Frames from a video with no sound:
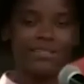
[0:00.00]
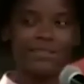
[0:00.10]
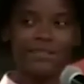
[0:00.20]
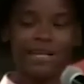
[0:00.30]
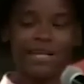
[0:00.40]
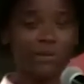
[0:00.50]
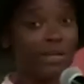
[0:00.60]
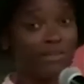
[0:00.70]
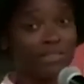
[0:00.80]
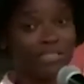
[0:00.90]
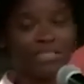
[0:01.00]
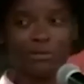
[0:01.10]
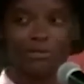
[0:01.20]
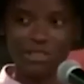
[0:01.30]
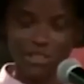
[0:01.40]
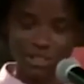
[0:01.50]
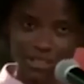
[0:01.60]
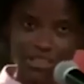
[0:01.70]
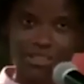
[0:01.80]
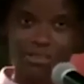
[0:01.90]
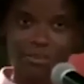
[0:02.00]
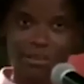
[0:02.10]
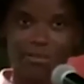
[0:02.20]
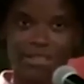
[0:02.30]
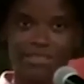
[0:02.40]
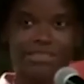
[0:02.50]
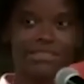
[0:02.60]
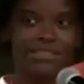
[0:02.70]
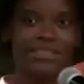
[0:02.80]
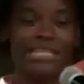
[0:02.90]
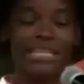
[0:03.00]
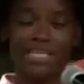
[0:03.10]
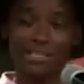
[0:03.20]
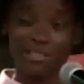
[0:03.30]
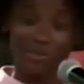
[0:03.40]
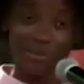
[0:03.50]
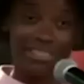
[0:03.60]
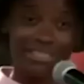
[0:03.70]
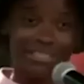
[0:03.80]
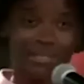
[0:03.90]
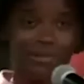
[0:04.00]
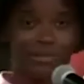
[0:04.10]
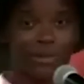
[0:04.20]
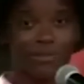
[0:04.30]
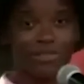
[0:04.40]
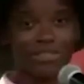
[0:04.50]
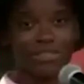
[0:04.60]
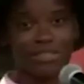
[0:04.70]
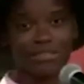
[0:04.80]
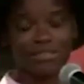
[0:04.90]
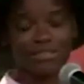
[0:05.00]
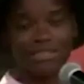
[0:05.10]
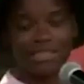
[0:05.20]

I don't have a sister, but she could be my sister. And she's very skilled at what she does.